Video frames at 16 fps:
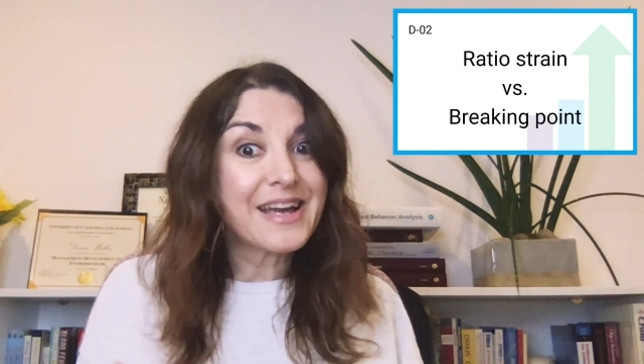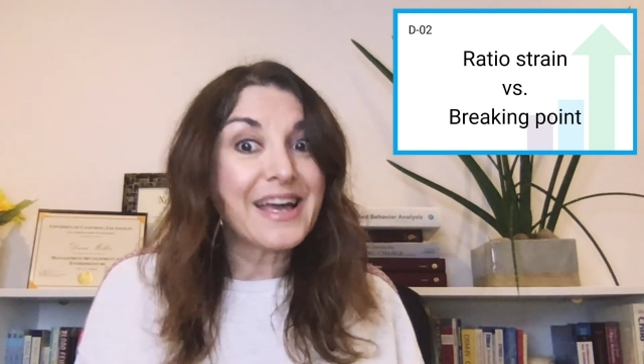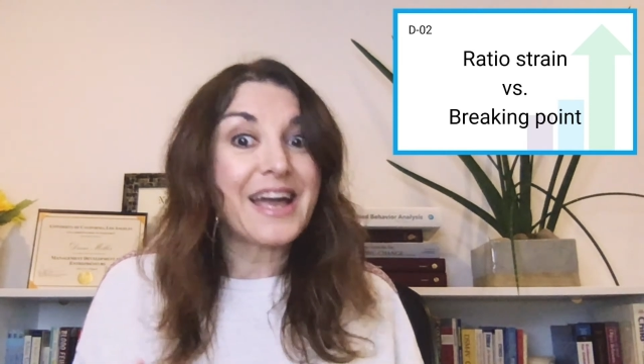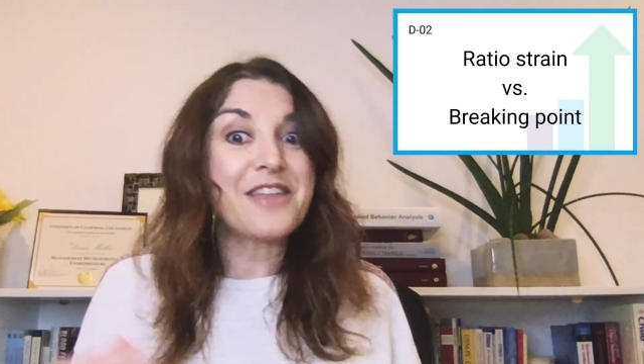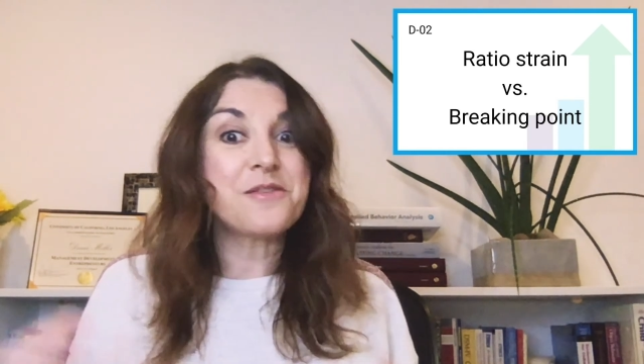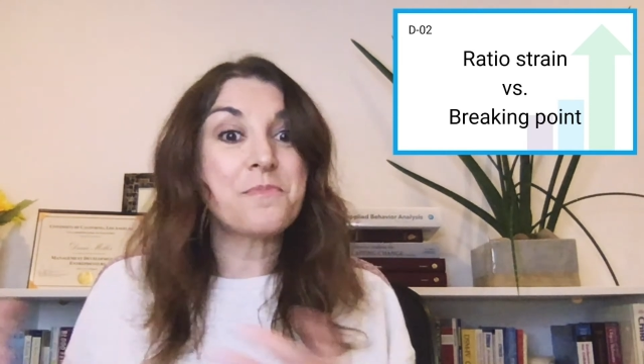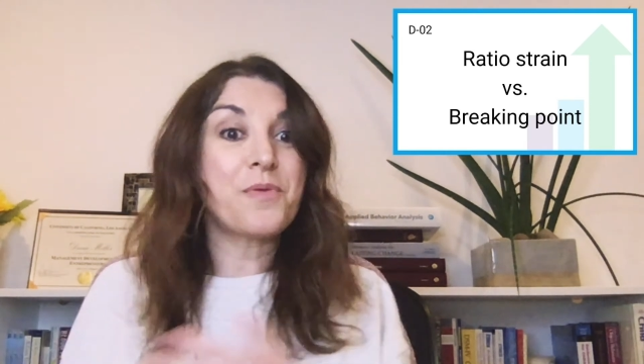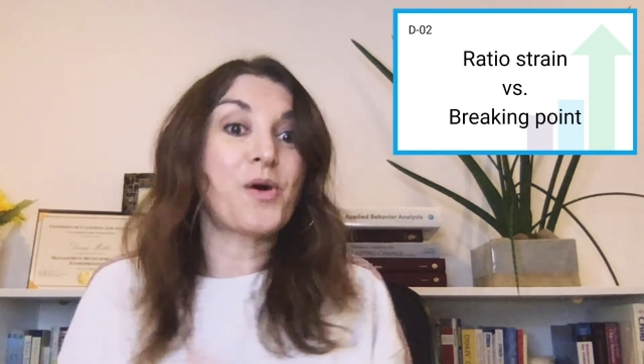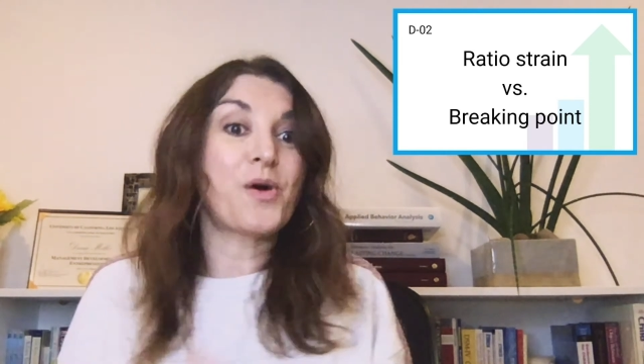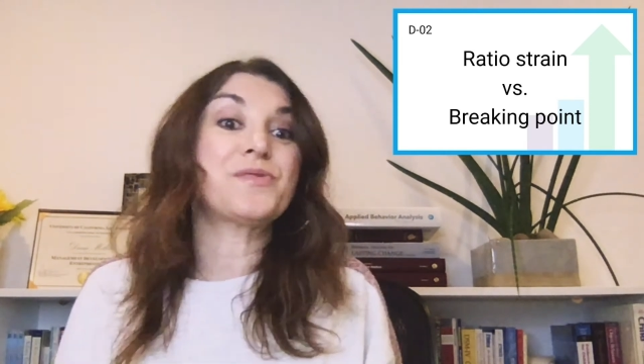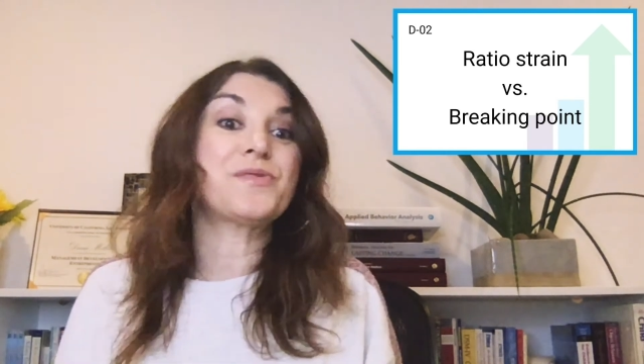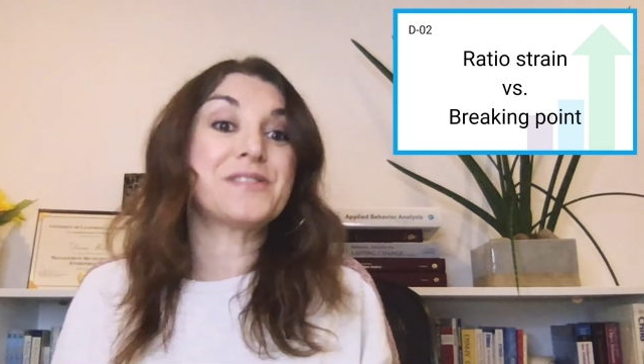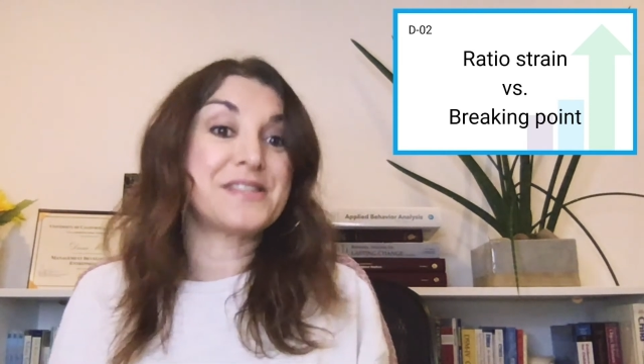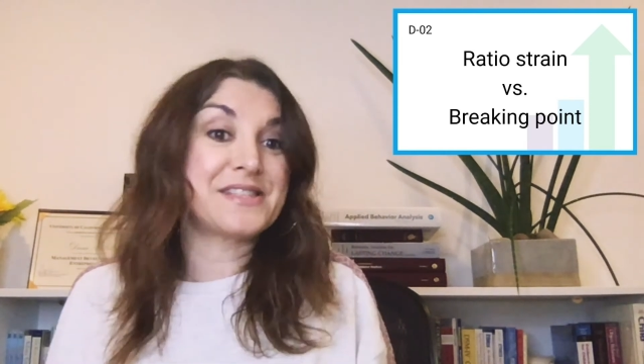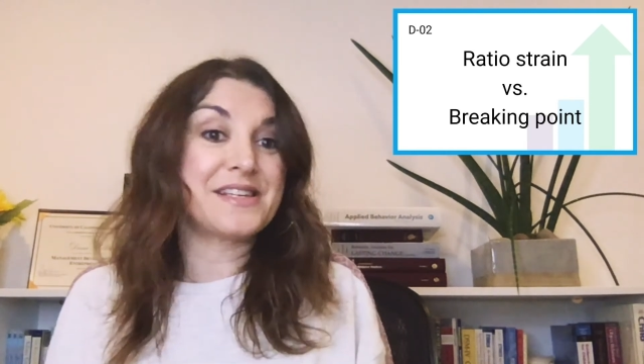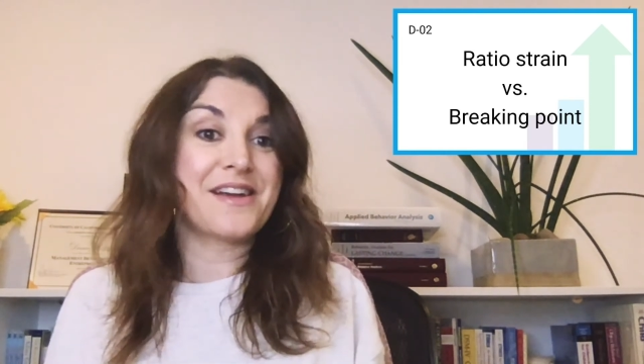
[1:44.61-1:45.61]
and the
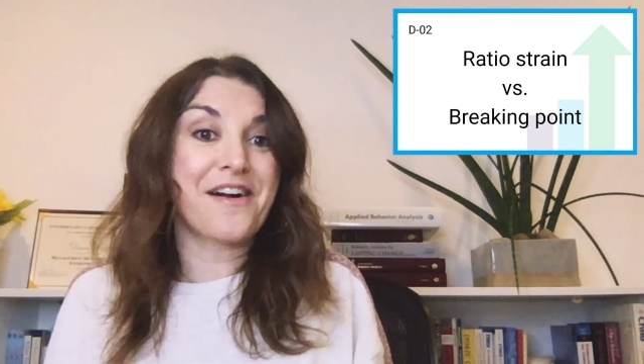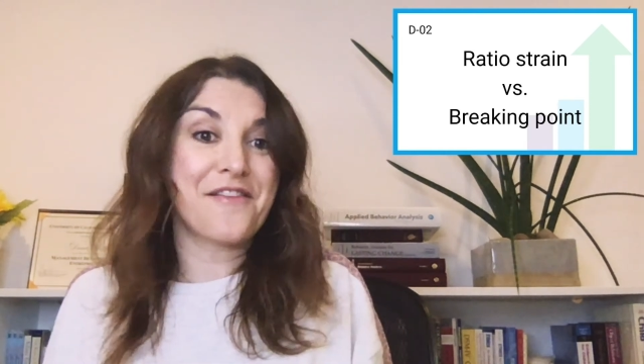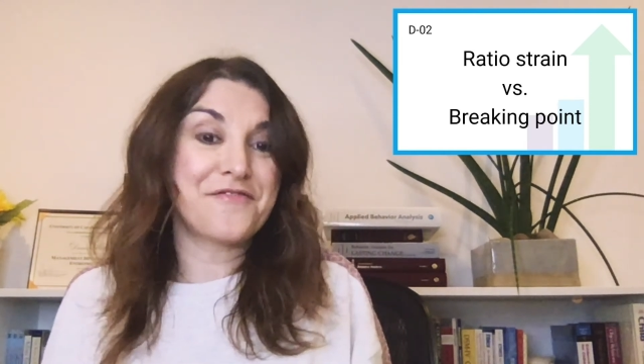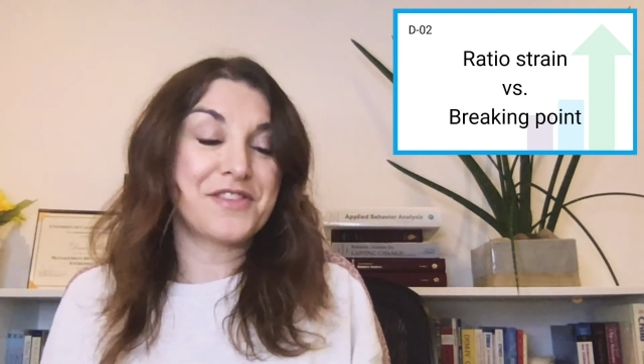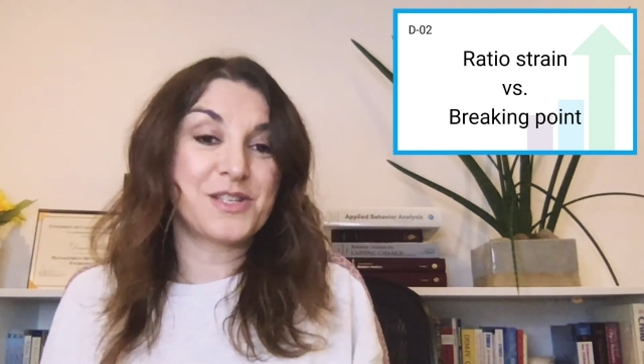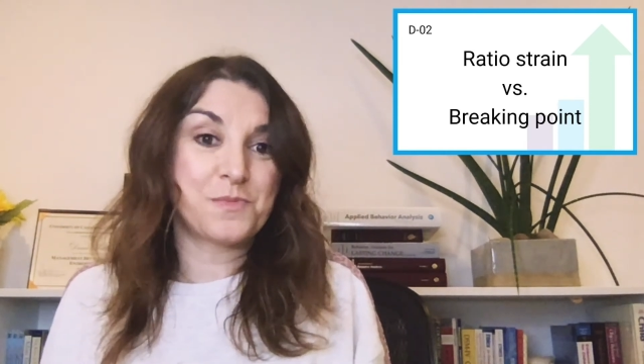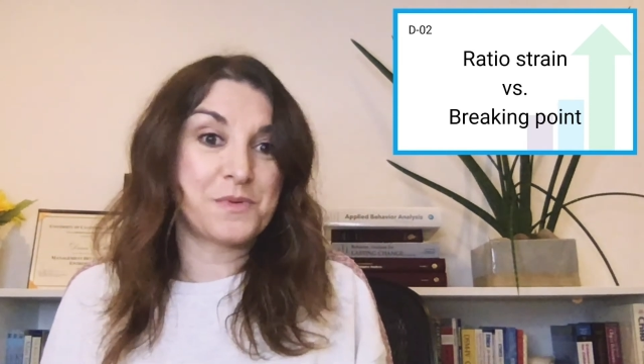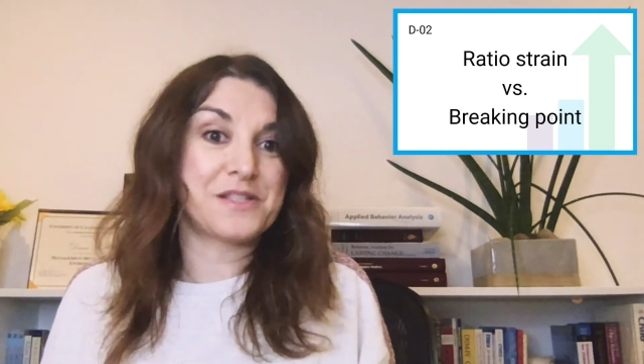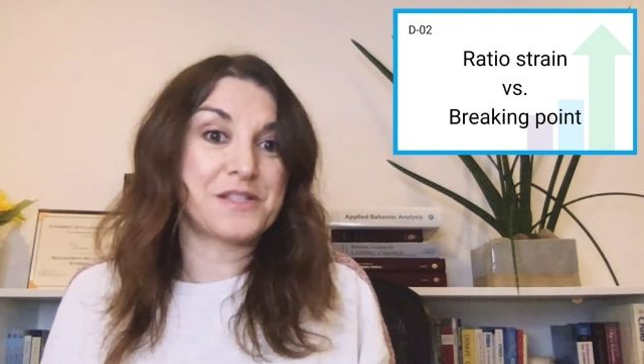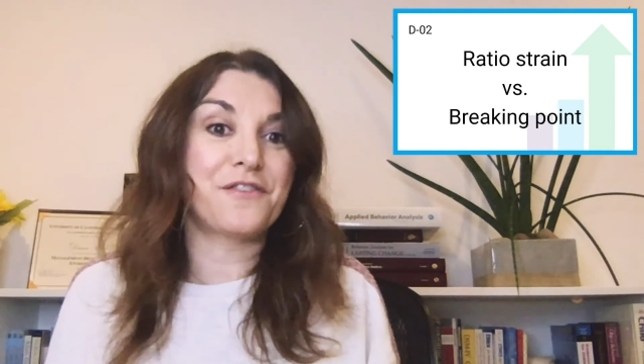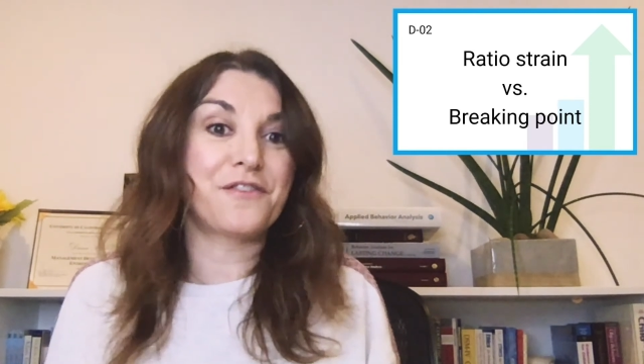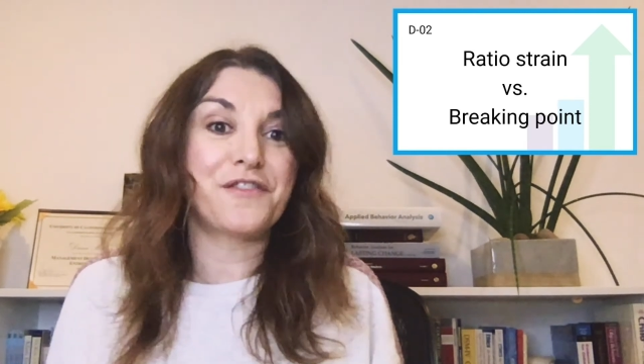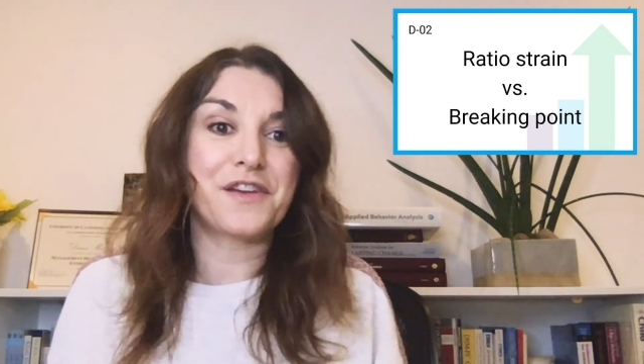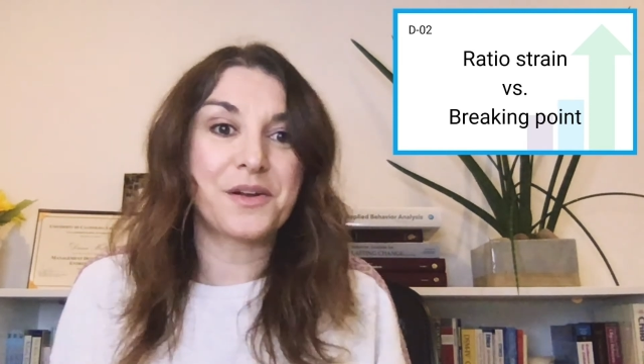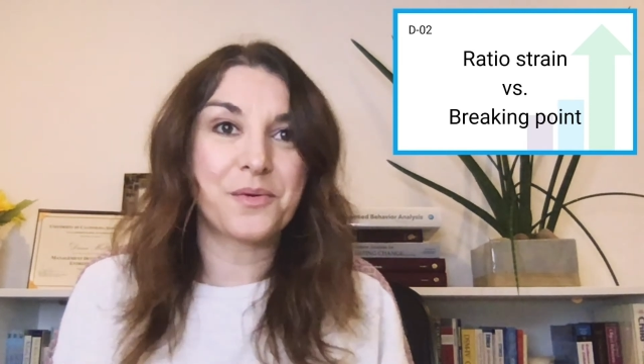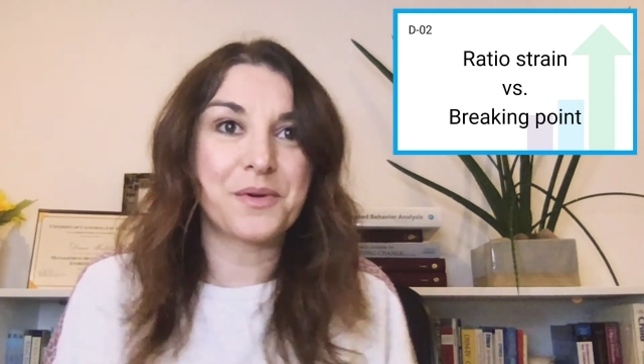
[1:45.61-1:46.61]
potency of the
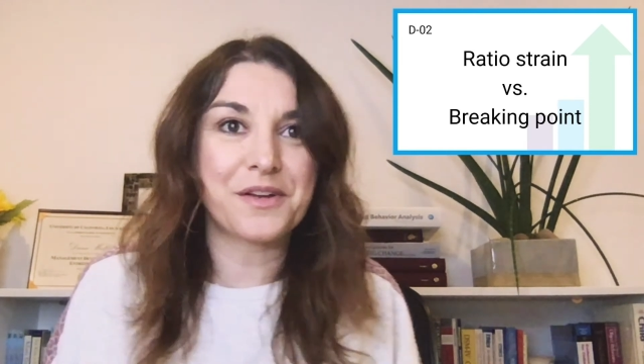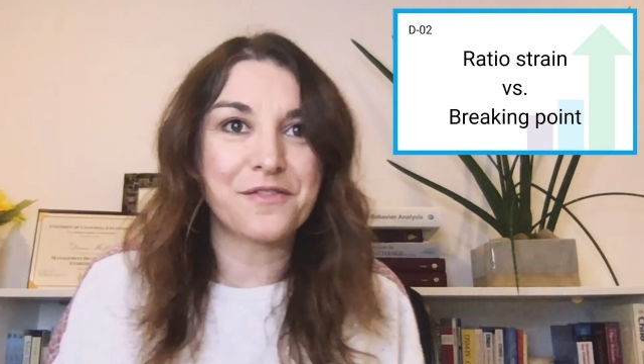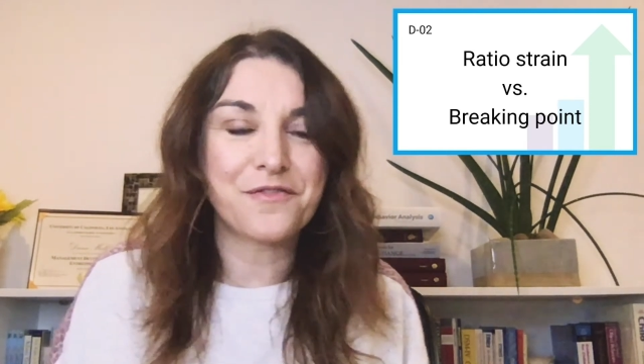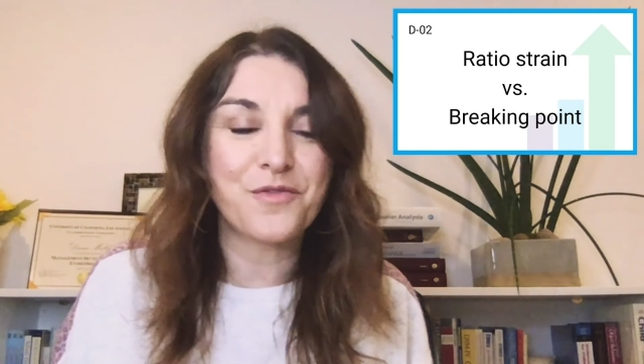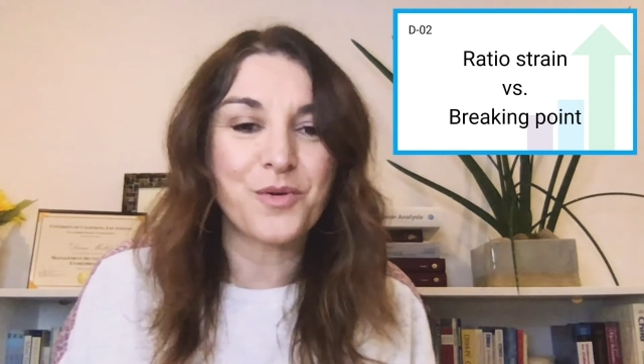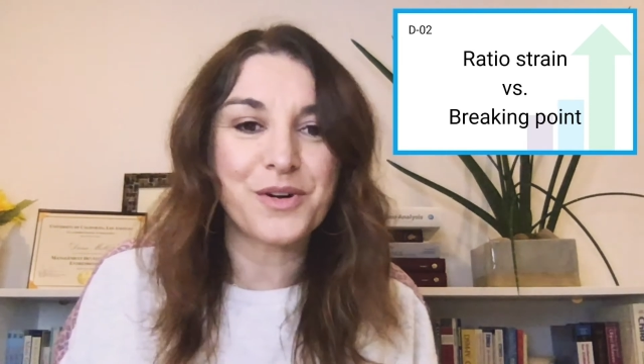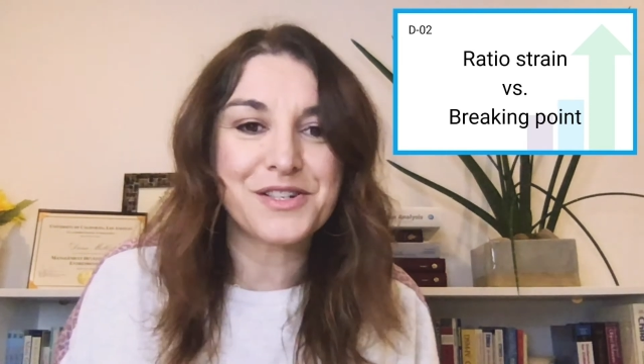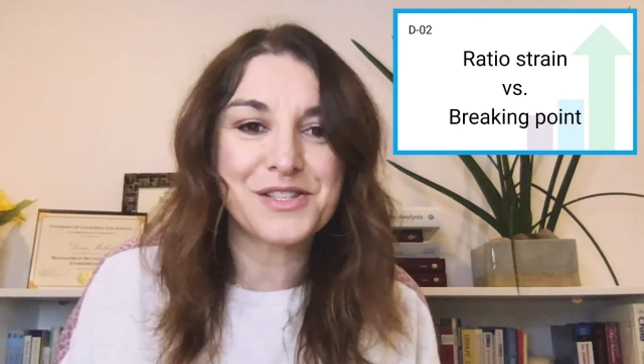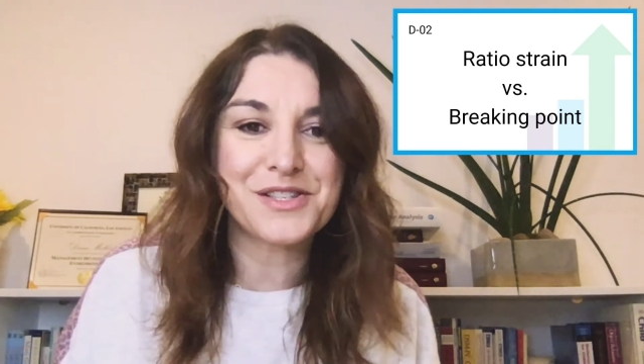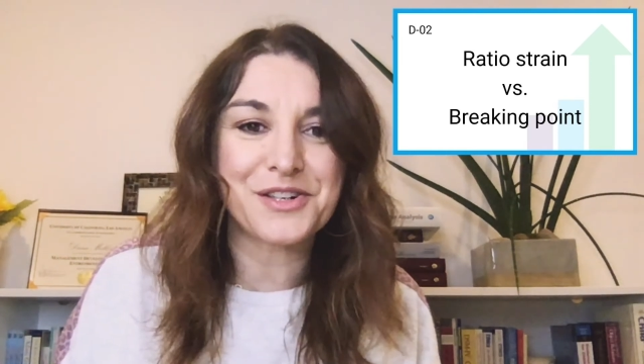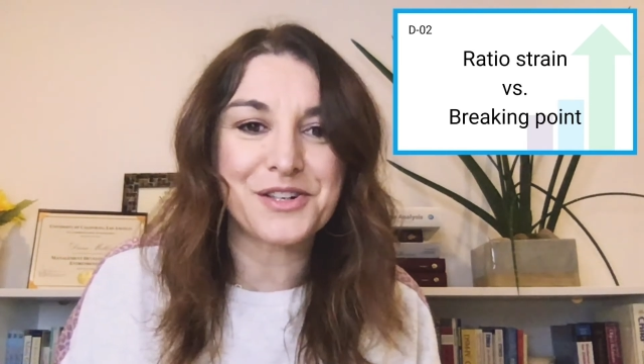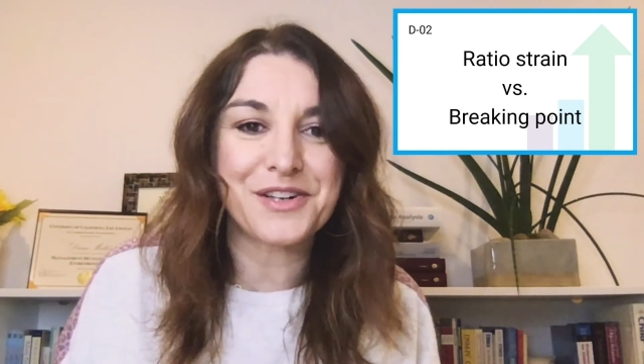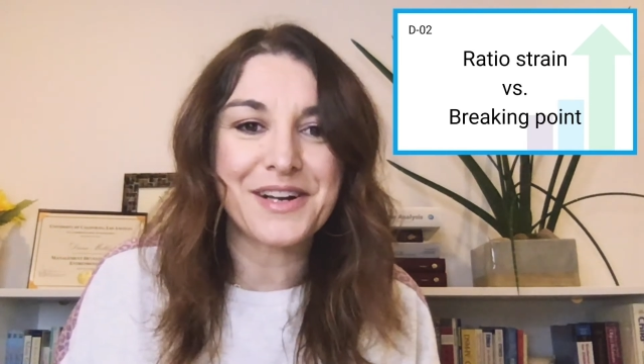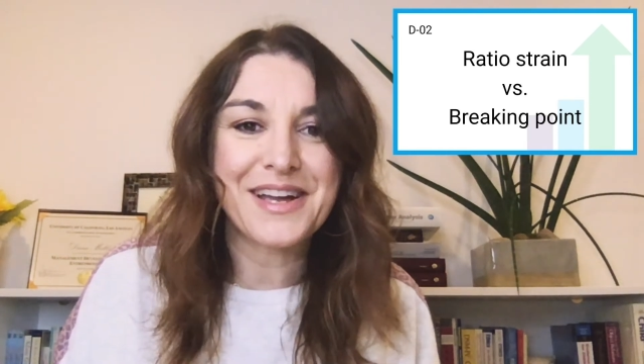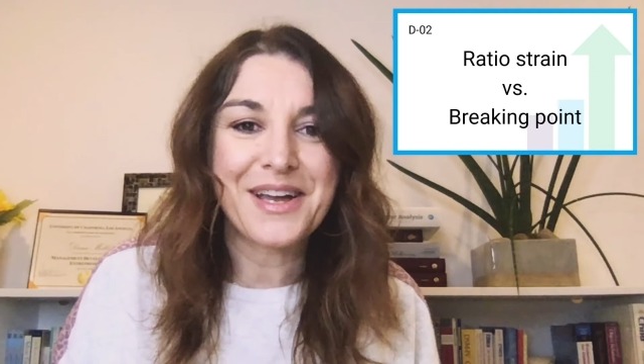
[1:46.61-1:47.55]
specific reinforcer,